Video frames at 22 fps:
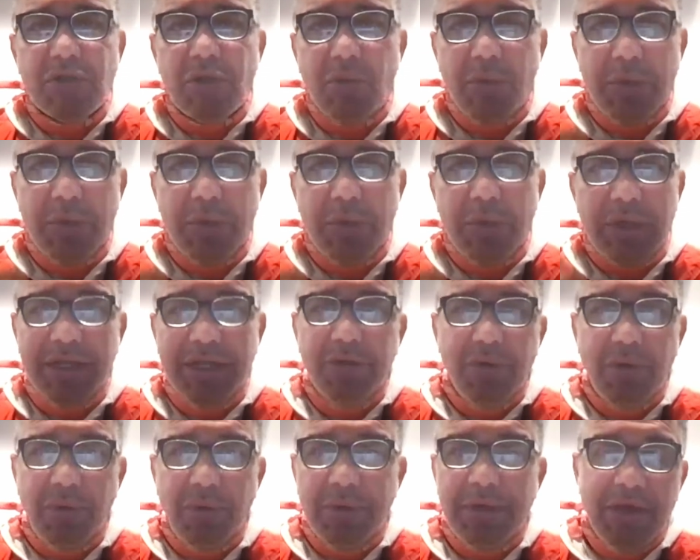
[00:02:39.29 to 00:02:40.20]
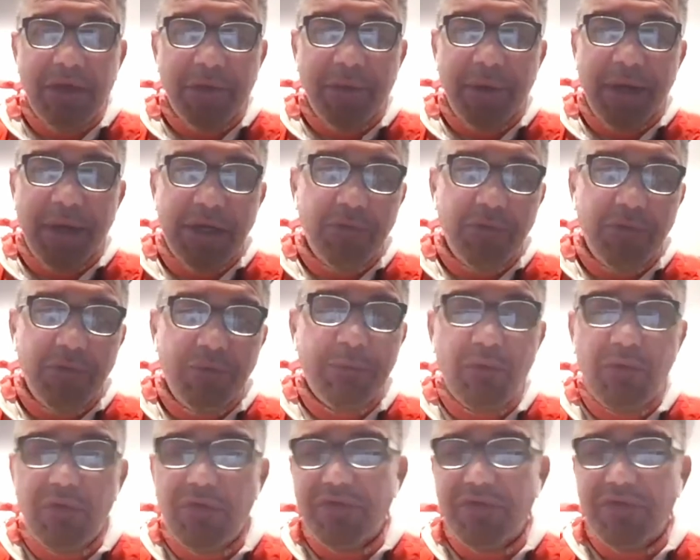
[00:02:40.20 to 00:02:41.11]
So when I go in there
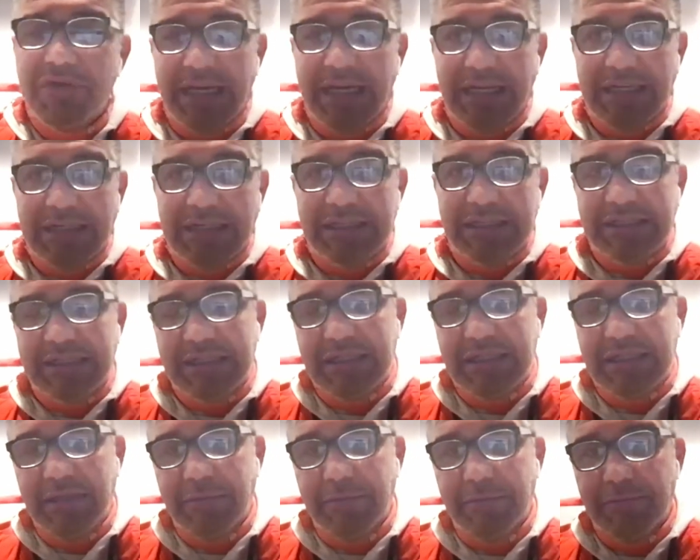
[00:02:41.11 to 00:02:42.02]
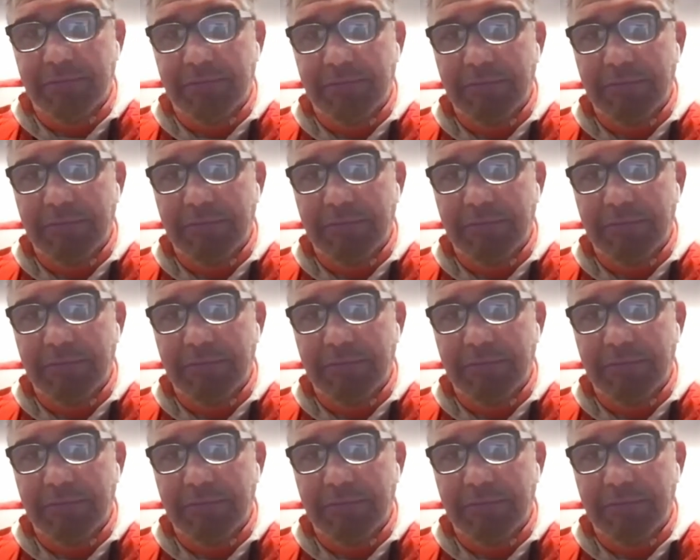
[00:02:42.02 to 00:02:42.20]
and remove that entity,